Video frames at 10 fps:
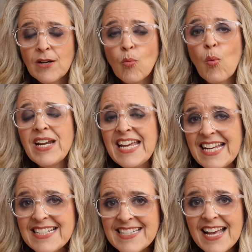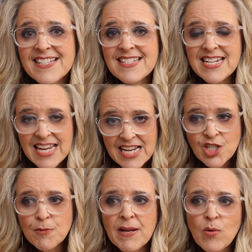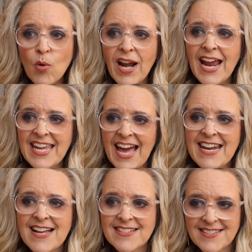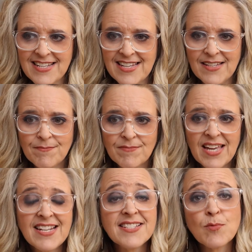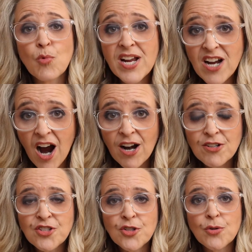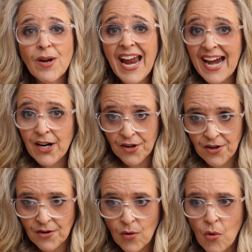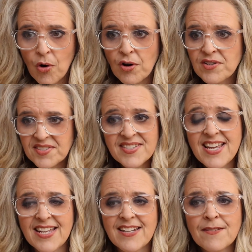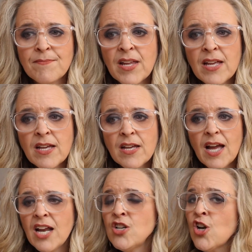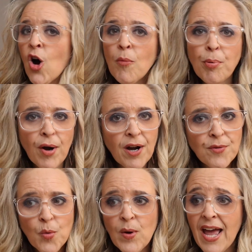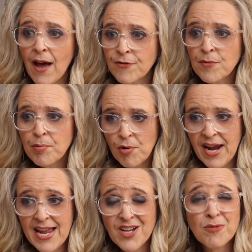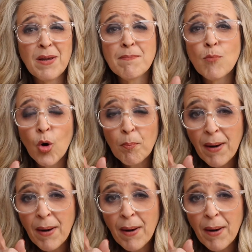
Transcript: When he says, "Teach me what I cannot see," it is in regard to error or sin. And no prayer that we ever pray could be more